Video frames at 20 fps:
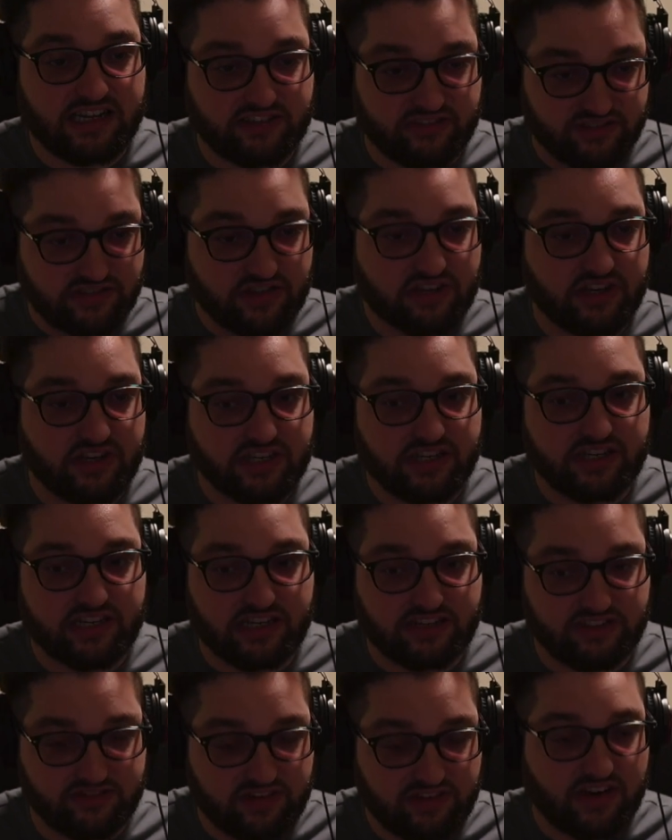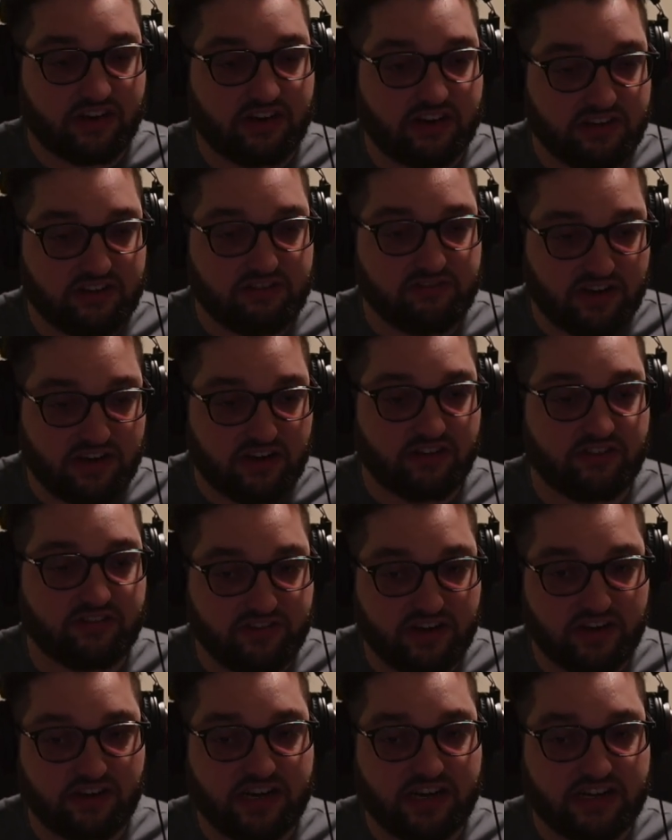good. It's very, very,
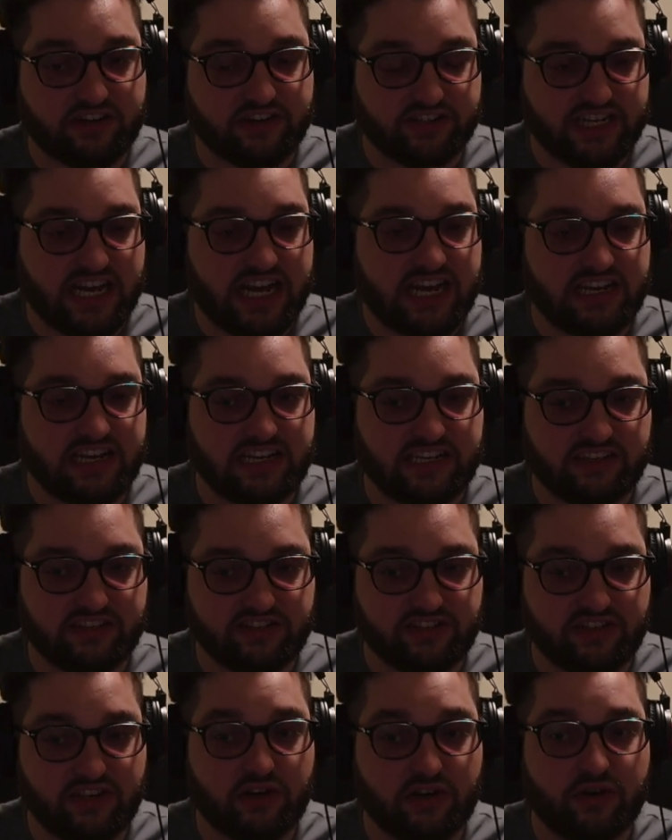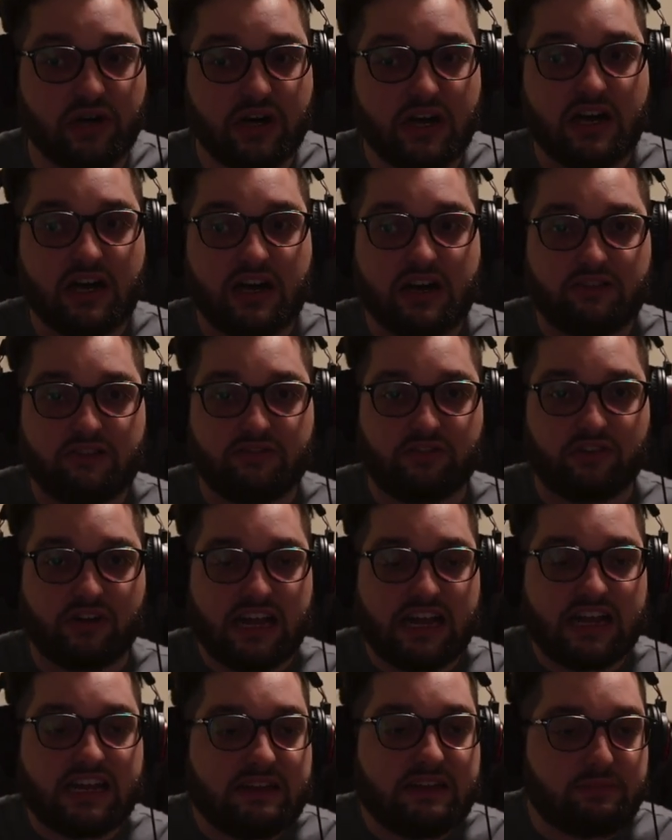very entertaining. So
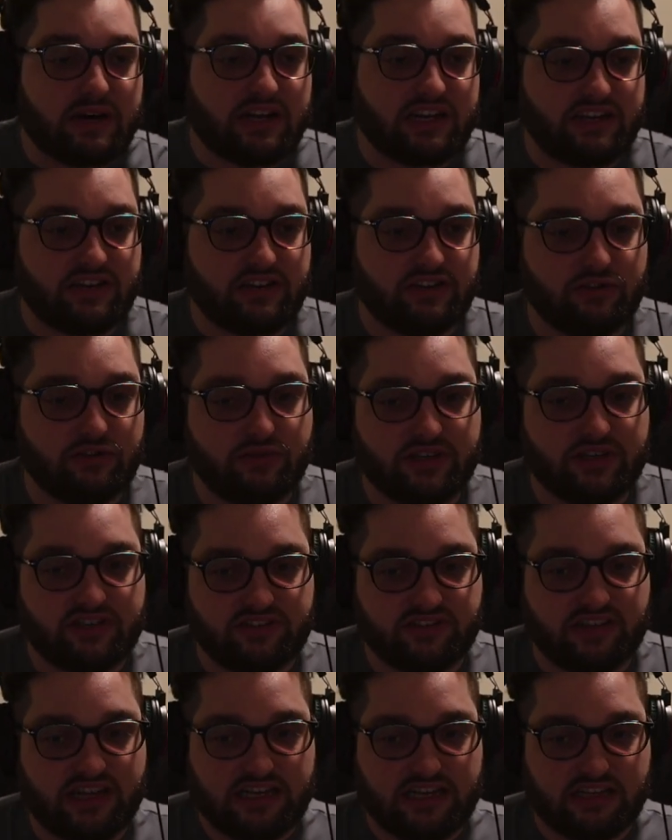for anybody who is like